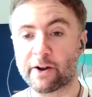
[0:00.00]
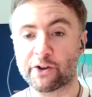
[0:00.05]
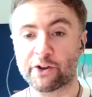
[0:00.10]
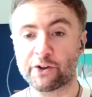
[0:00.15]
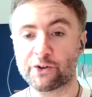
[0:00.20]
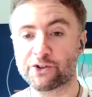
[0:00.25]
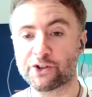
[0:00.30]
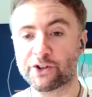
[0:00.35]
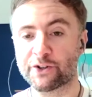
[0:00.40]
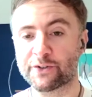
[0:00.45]

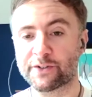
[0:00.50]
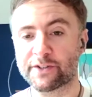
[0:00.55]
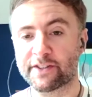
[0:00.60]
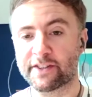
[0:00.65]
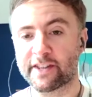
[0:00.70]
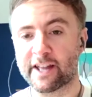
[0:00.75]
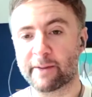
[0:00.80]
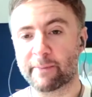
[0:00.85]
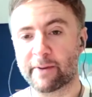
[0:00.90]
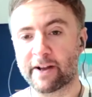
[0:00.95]
you choosing
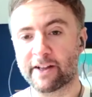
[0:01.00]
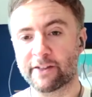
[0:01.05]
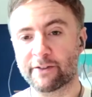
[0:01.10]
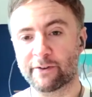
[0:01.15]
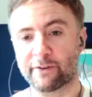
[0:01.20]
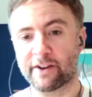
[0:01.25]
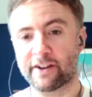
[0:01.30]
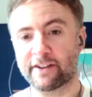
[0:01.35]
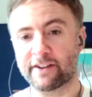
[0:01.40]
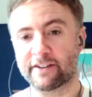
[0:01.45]
that
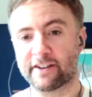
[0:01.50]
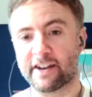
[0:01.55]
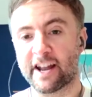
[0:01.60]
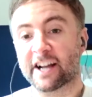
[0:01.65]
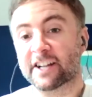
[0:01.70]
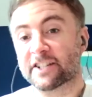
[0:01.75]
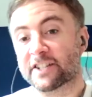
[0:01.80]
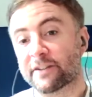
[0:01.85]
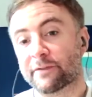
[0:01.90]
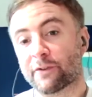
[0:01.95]
pathway,
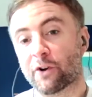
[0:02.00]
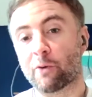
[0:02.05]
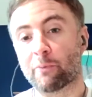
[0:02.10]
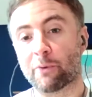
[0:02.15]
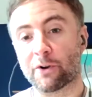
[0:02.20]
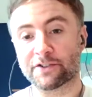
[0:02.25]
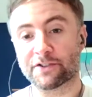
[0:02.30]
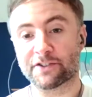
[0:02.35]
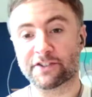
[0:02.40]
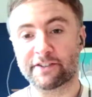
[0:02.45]
negative or
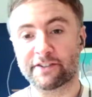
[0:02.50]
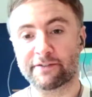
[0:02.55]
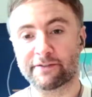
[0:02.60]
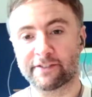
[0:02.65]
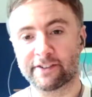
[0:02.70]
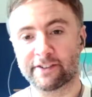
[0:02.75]
positive?